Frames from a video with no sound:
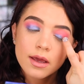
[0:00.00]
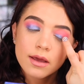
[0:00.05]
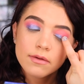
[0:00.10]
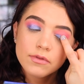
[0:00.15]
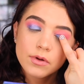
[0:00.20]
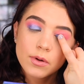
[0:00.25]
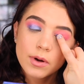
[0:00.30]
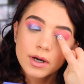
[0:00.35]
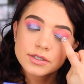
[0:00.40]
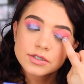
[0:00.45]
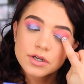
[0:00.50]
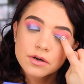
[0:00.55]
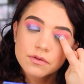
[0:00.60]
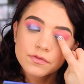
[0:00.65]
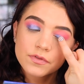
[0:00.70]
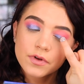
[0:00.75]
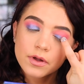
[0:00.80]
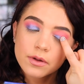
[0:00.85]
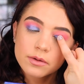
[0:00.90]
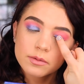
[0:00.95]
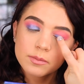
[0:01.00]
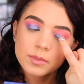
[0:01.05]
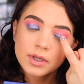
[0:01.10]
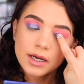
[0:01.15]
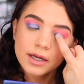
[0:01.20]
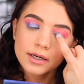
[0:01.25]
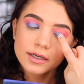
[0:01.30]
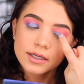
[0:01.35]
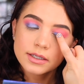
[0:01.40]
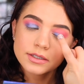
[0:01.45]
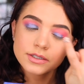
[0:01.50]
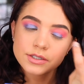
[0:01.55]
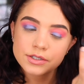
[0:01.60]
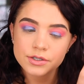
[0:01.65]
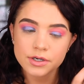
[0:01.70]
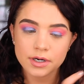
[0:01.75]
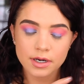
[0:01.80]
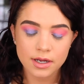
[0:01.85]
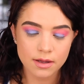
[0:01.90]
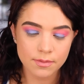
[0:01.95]
If you guys aren't following me on
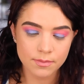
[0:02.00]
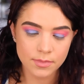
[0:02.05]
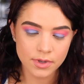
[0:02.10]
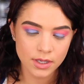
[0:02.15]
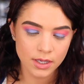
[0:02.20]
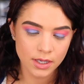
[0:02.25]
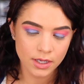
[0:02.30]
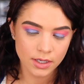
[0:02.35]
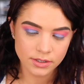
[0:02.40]
Instagram,